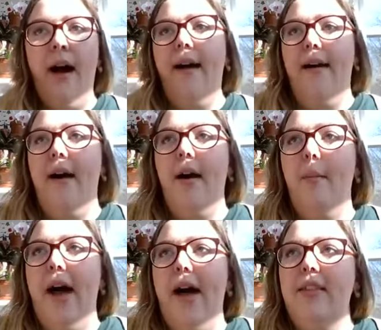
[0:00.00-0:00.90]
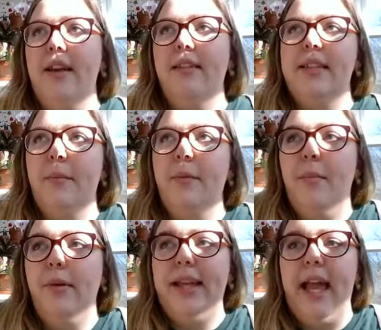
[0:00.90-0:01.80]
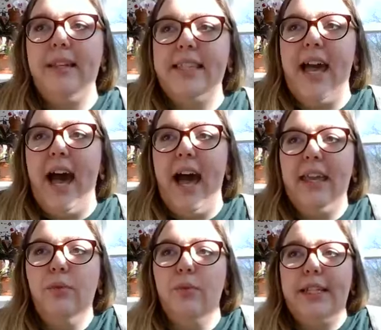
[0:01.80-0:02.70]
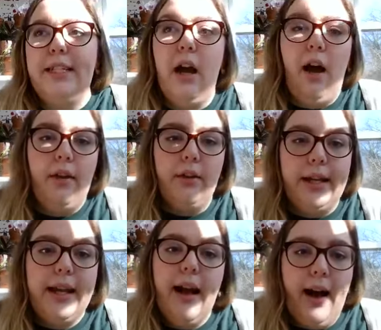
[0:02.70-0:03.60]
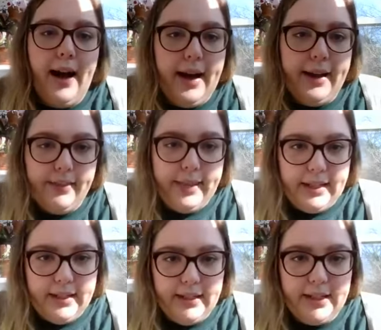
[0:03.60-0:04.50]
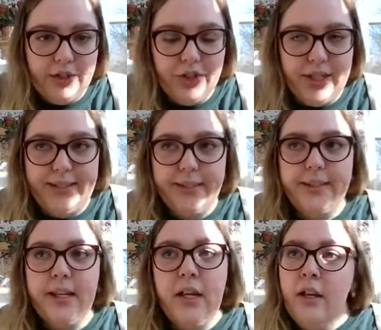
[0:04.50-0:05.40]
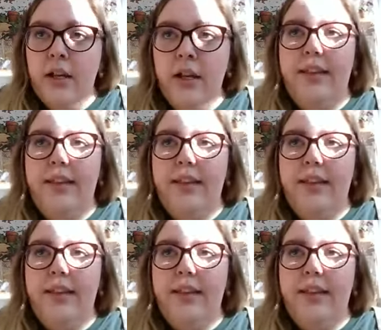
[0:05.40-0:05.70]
And then some of the plants that can really tolerate high light conditions.